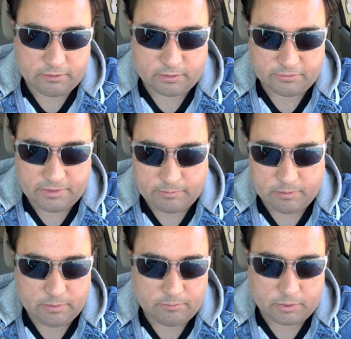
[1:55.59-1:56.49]
or a family
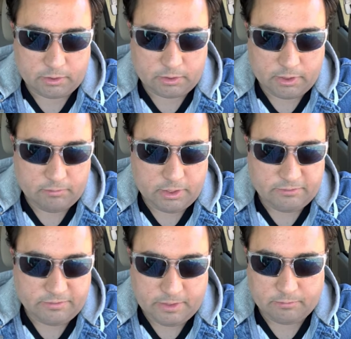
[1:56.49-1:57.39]
member in my
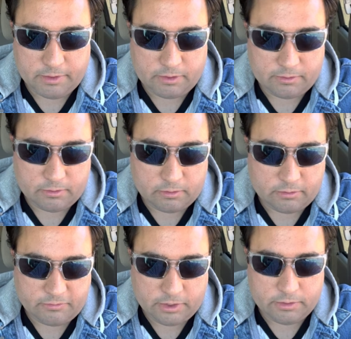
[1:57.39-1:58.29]
family or
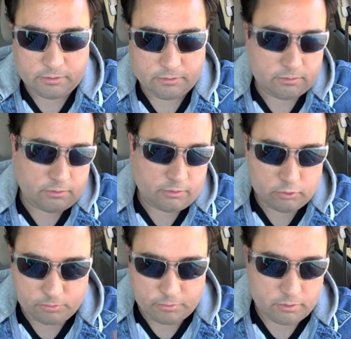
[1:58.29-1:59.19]
friend
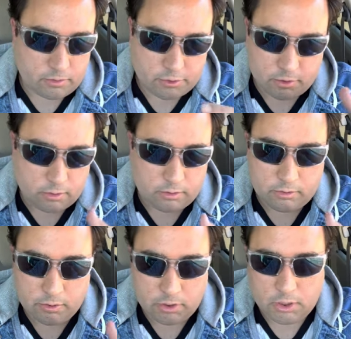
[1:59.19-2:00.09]
group or circle,